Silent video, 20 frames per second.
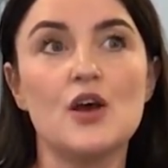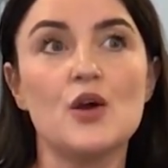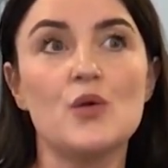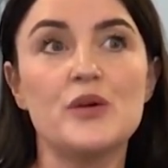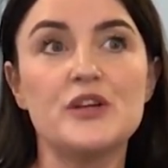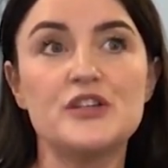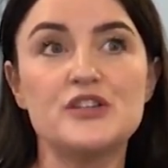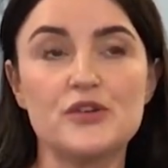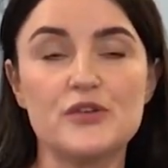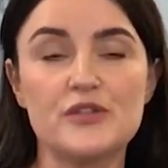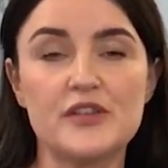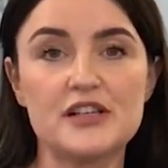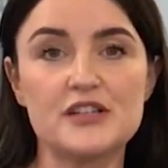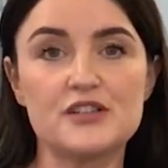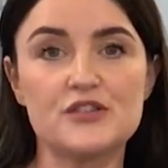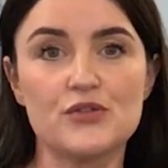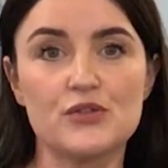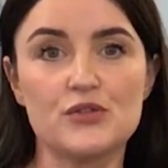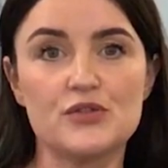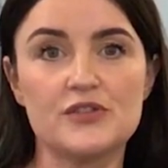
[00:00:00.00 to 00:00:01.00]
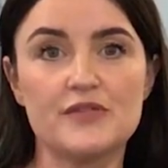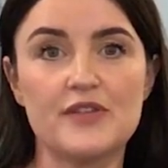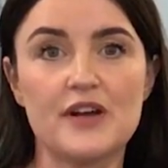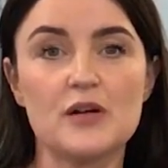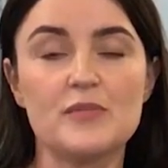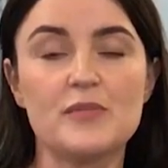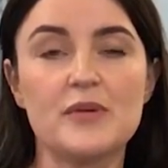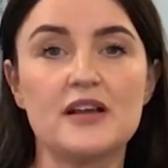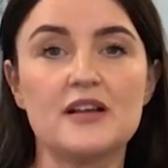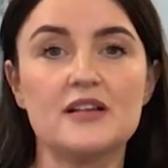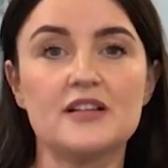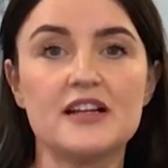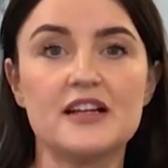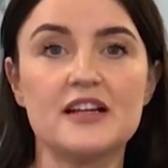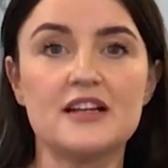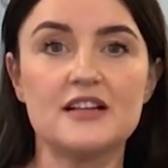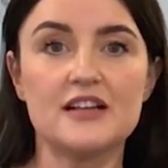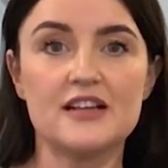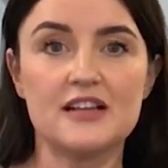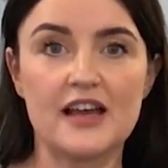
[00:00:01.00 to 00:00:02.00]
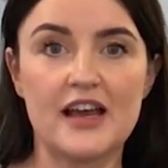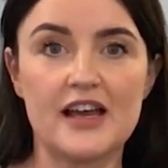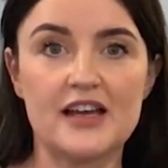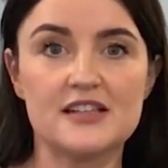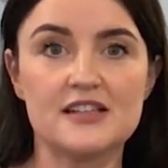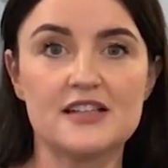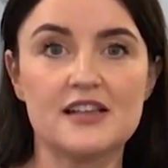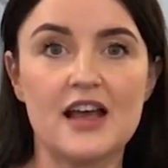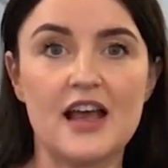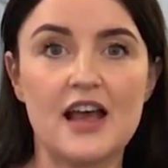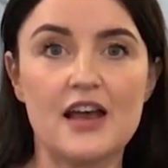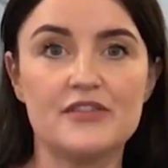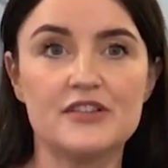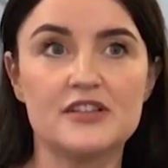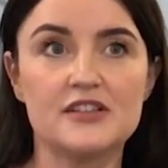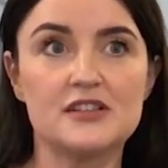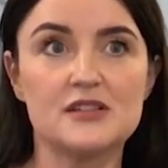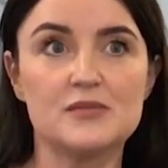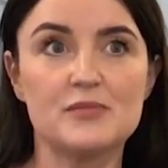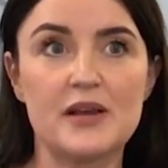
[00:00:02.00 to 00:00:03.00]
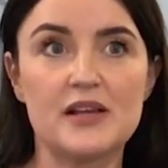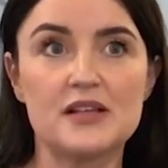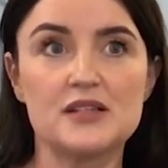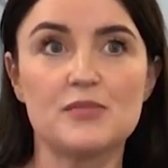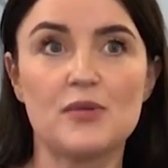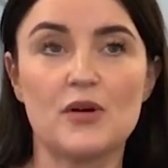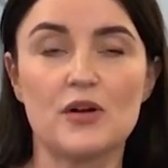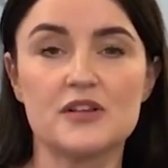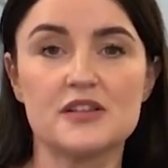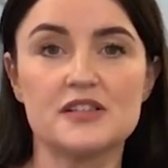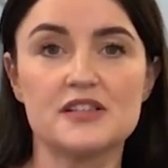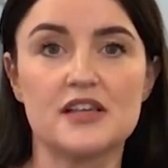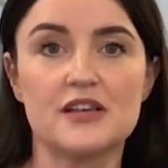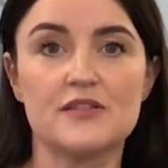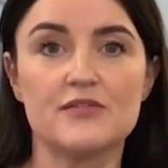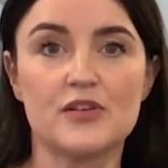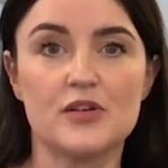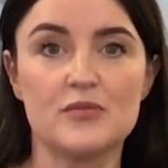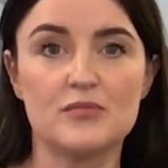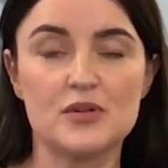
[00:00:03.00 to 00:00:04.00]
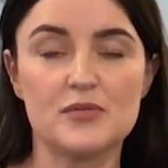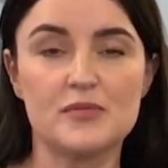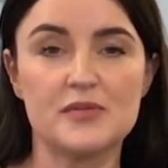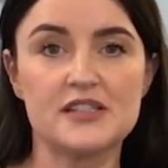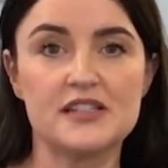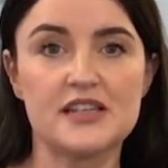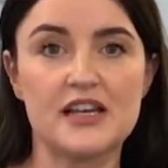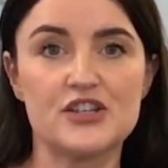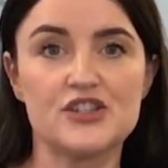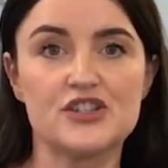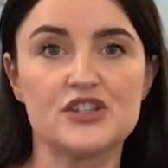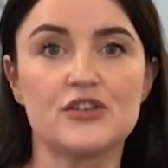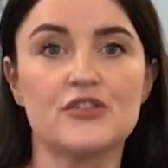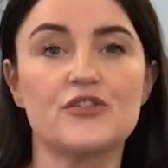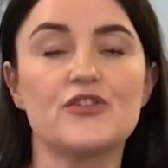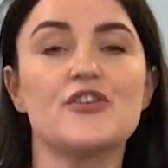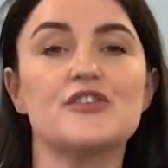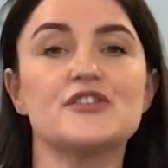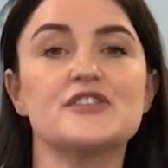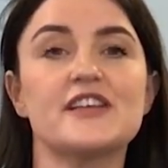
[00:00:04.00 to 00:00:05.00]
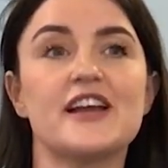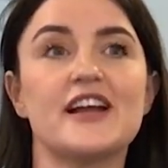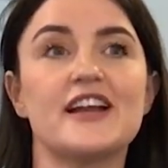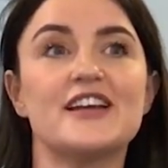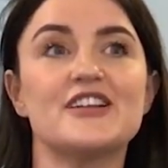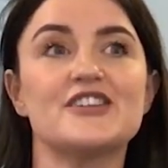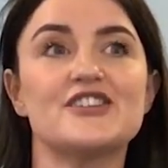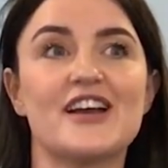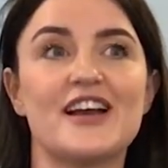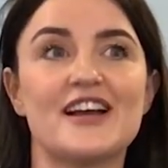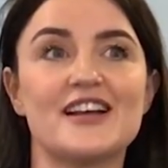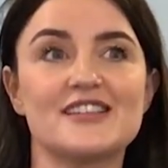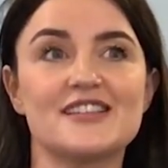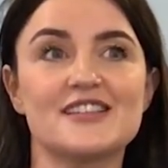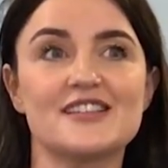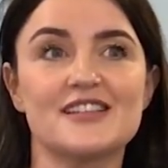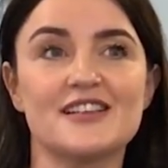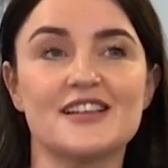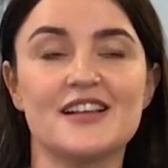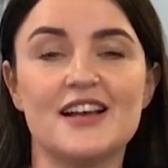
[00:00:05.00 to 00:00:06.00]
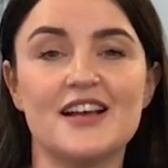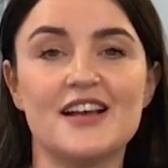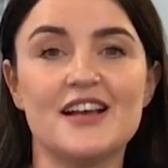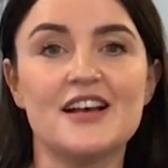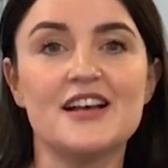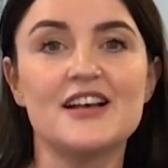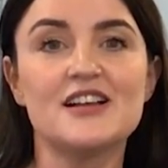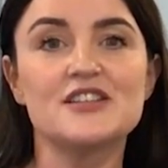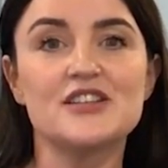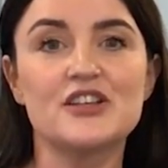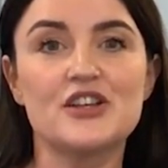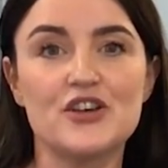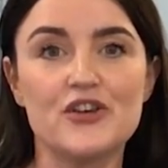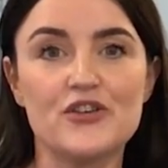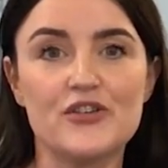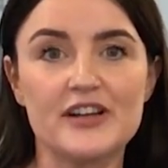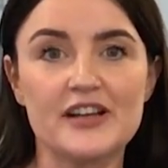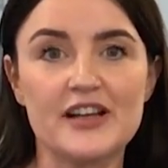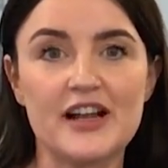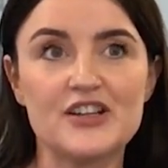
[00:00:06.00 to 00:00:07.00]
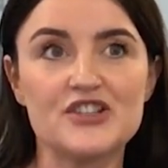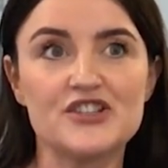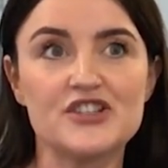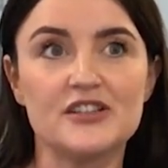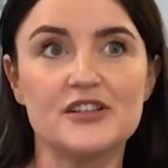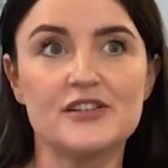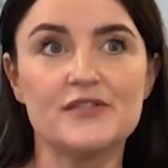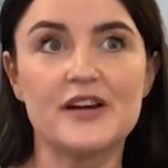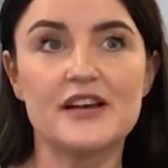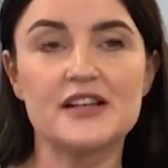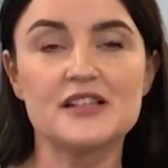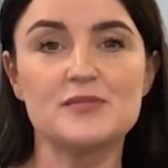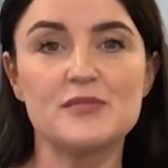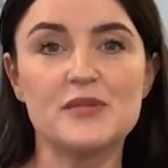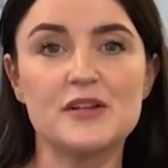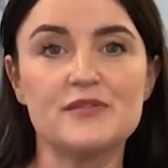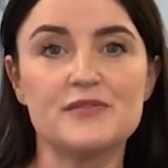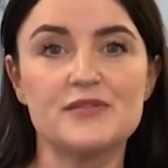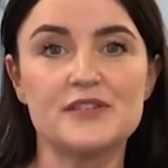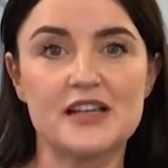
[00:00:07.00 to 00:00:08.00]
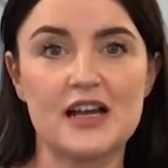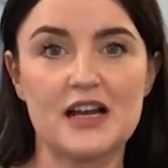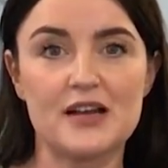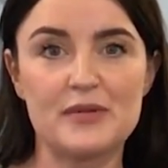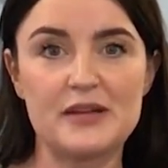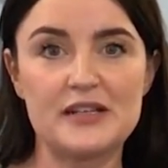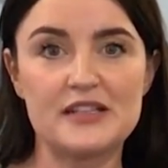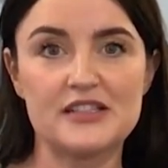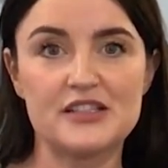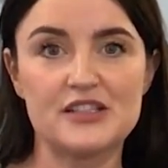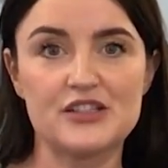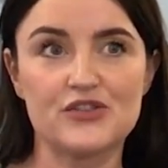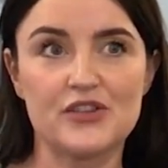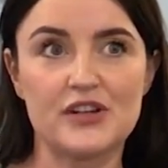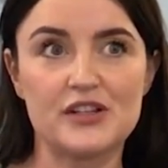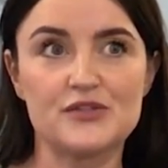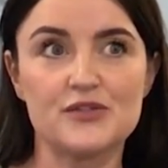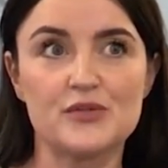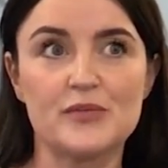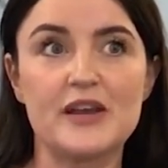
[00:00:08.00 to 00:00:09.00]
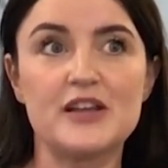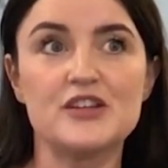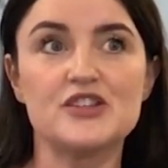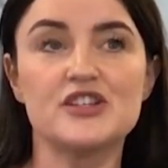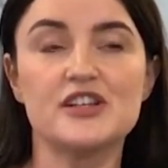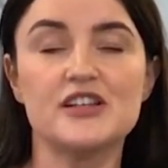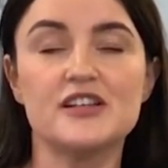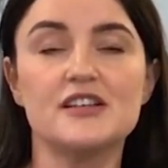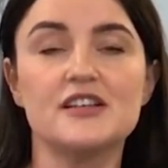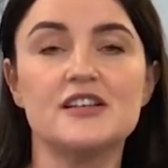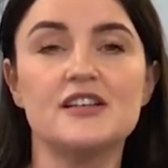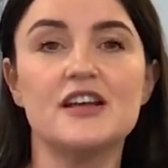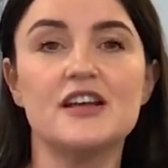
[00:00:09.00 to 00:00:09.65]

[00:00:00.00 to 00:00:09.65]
We do this through developing clinically led, evidence-based policy for implementation across the NHS, securing national investment for diabetes transformation,